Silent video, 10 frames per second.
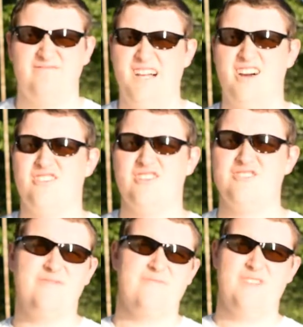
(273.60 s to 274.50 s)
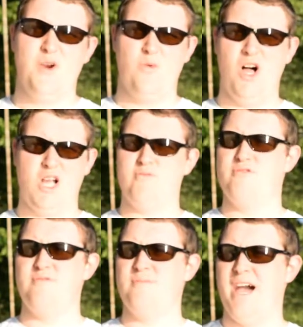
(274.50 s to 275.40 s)
I don't know, welcome
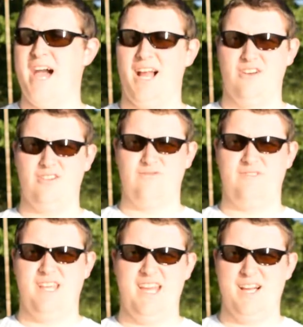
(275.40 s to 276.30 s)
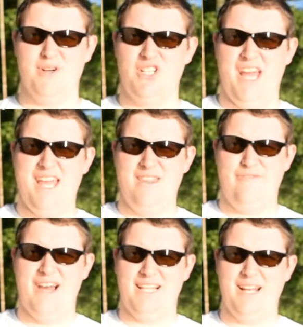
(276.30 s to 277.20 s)
me back, or saying how much you hate the
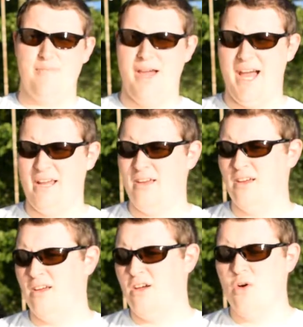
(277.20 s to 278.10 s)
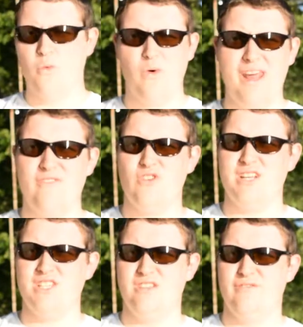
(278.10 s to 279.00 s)
fact that I'm back. Whatever it
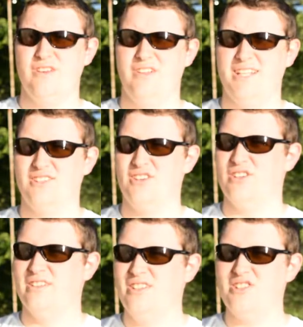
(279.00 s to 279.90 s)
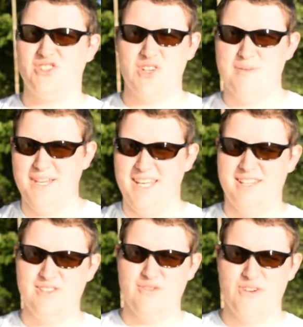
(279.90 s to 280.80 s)
is you feel like doing. There's screaming
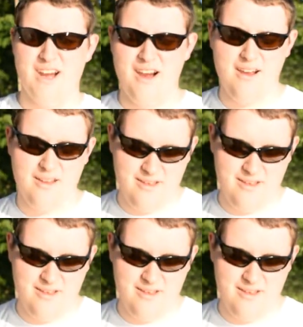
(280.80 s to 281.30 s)
kids over there.